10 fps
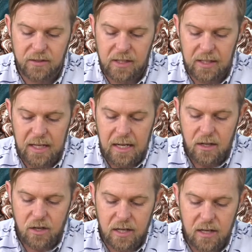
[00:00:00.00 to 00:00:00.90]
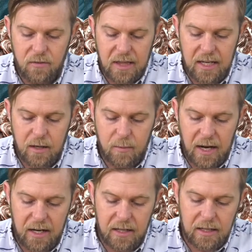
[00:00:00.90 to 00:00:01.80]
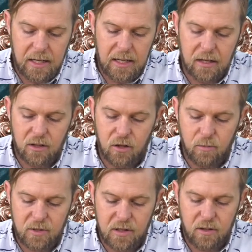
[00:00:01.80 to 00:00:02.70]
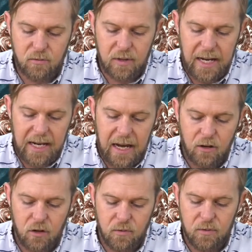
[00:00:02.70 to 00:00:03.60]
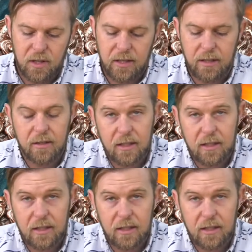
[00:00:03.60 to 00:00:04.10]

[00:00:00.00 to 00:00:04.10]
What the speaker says: And you can even think about it in terms of like how you're feeling